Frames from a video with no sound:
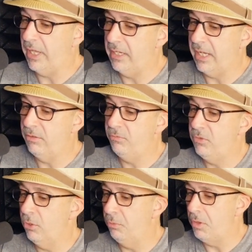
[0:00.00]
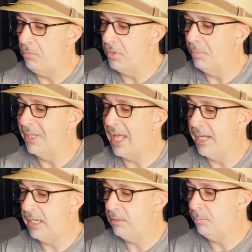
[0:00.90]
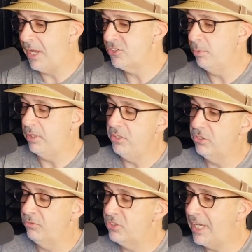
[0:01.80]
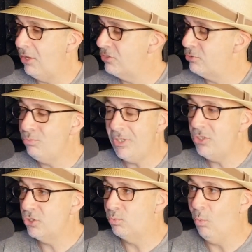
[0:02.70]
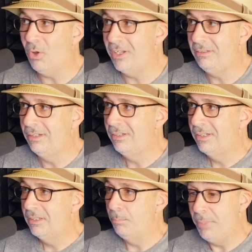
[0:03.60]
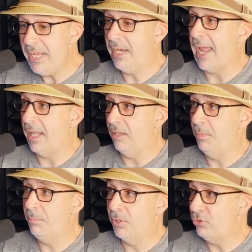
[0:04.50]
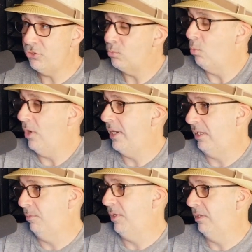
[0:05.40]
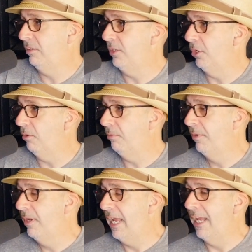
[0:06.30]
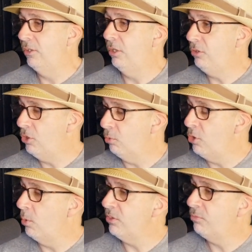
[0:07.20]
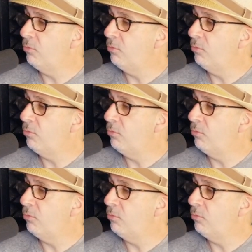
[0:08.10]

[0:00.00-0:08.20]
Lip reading: Like kind of, the melodic possibilities of scales is really just one big element, but just one element, you know, and, knowing the